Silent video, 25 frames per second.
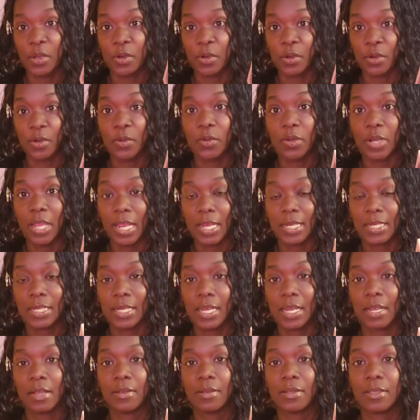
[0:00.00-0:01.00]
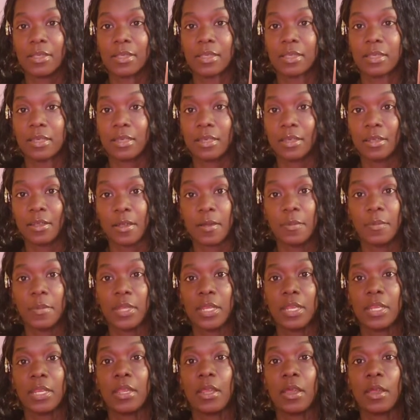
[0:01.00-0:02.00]
new lash styles
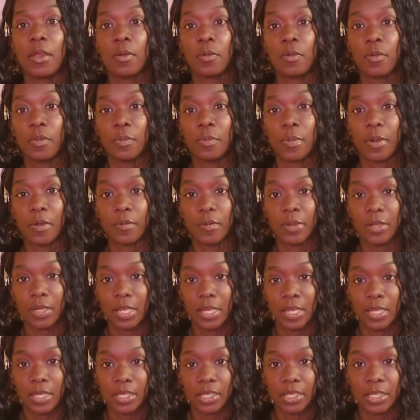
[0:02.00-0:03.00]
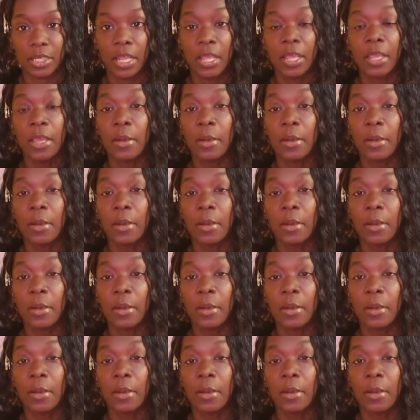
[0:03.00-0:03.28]
coming with my relaunch.